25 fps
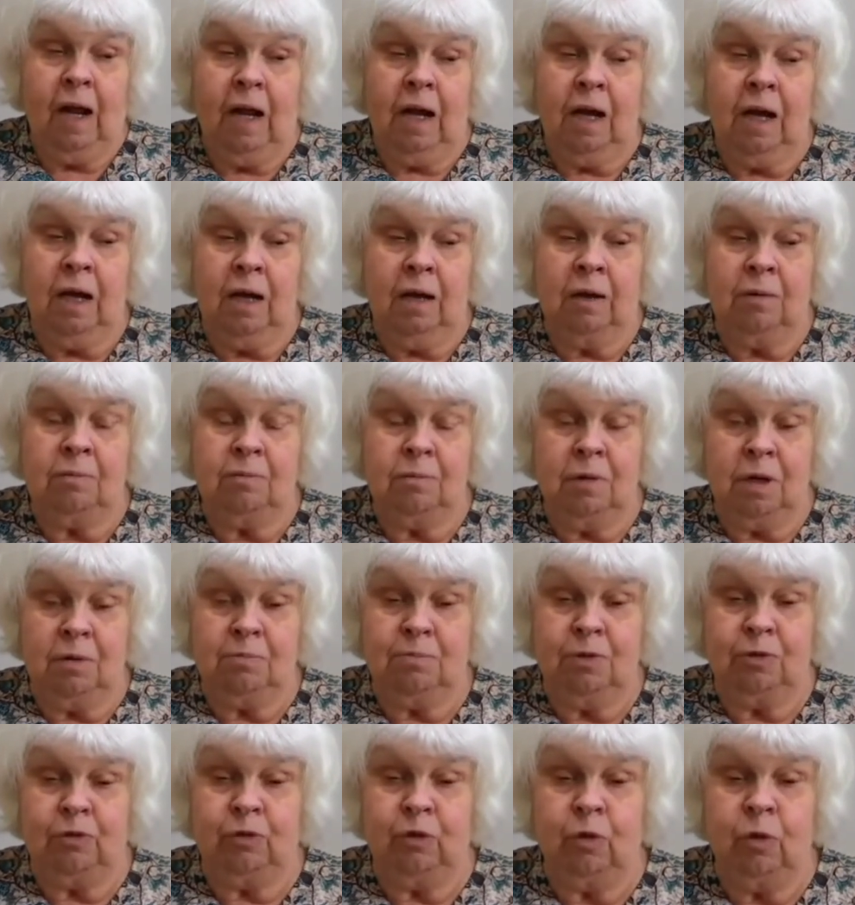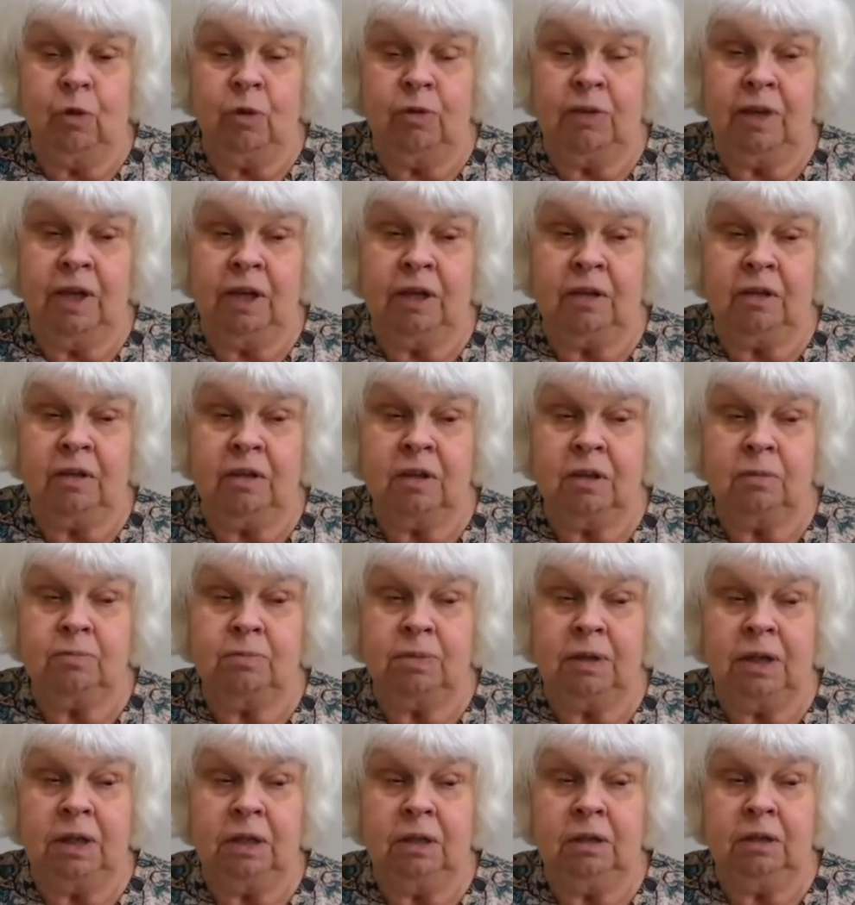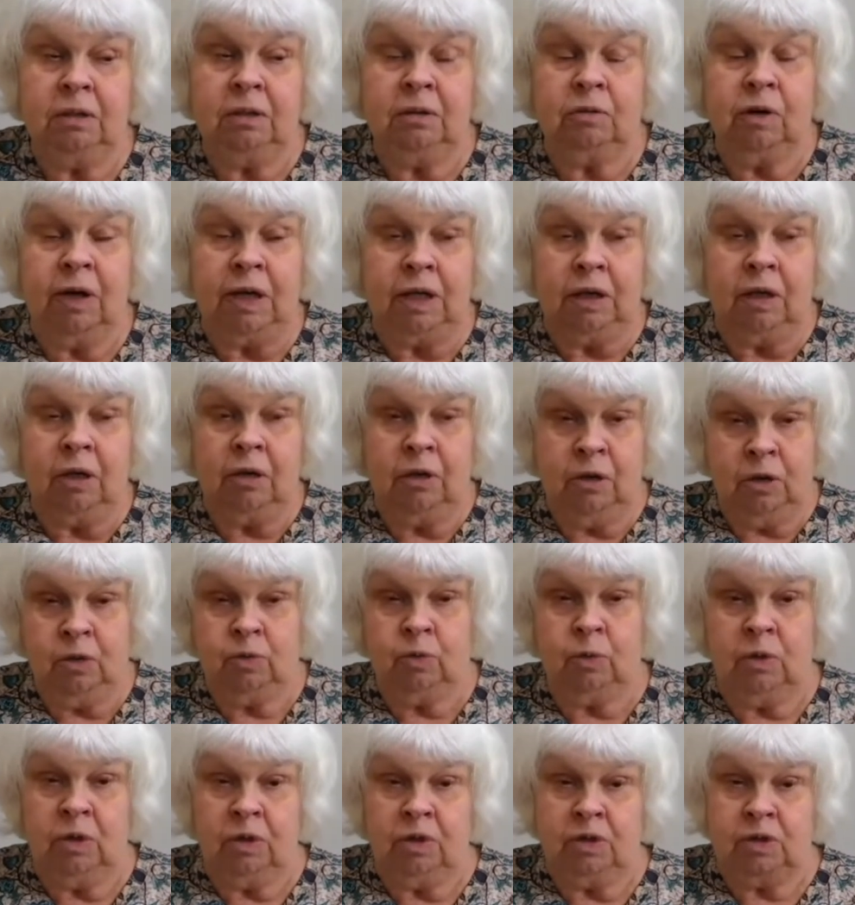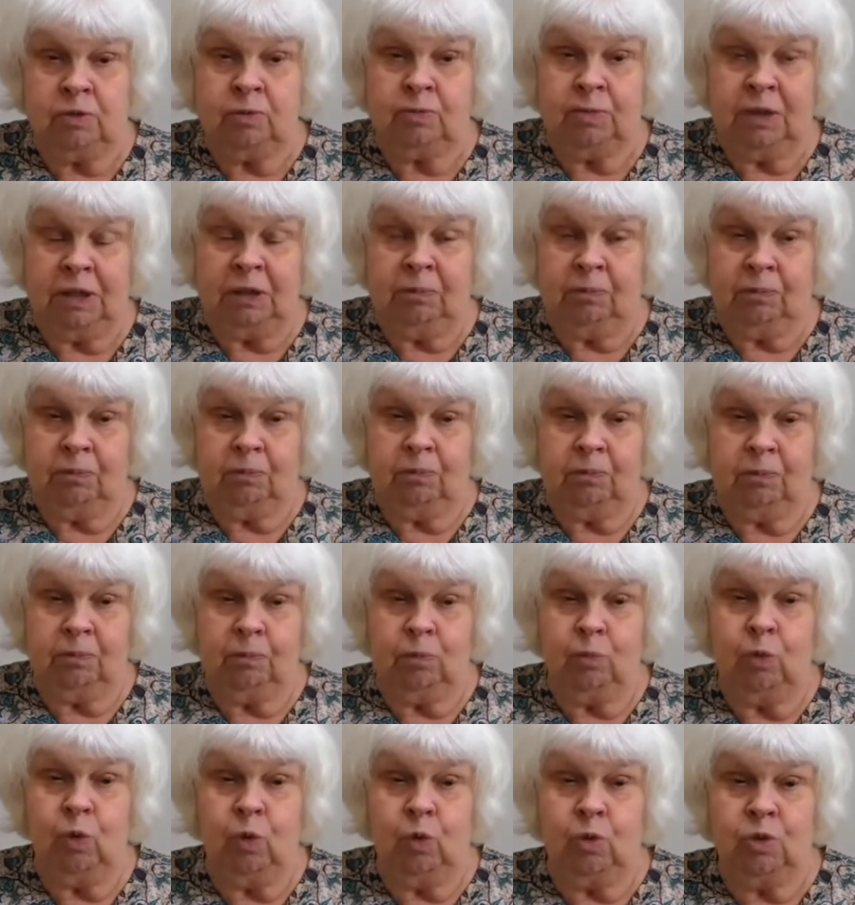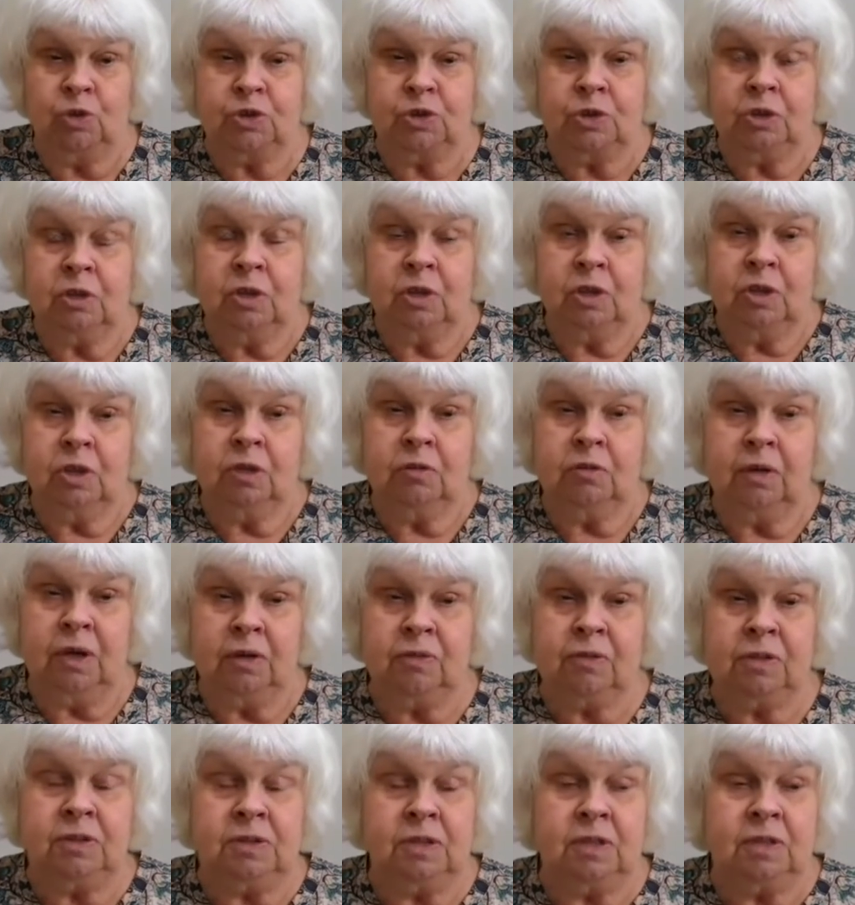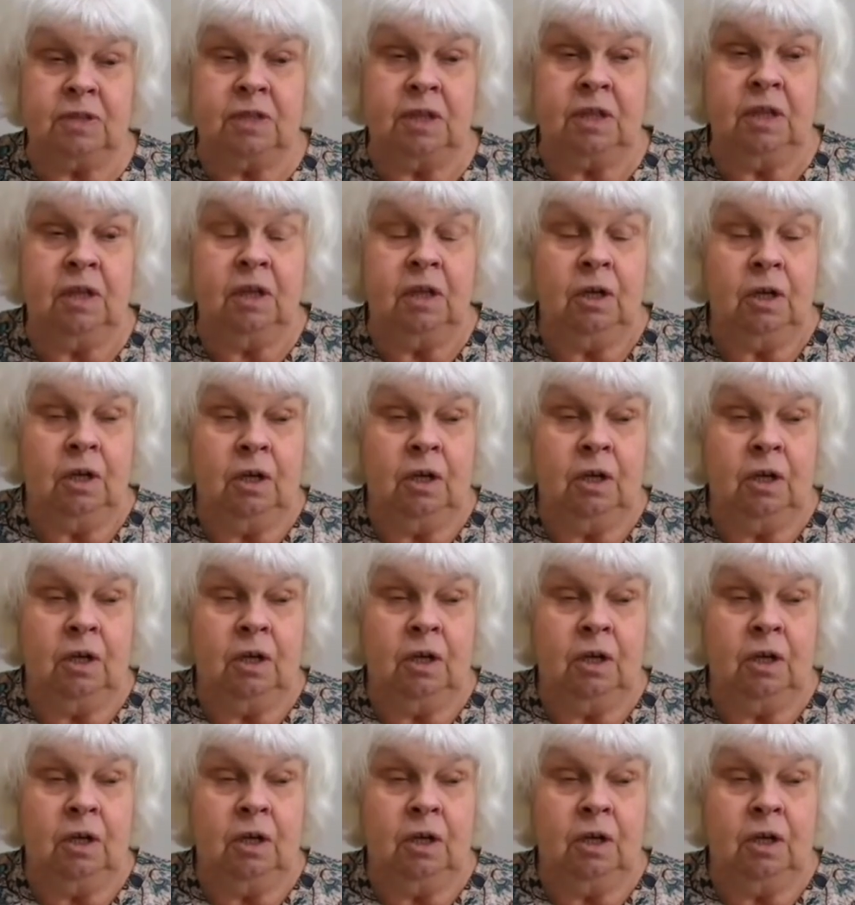And before then, there'd been great earthworks, big walls around the city,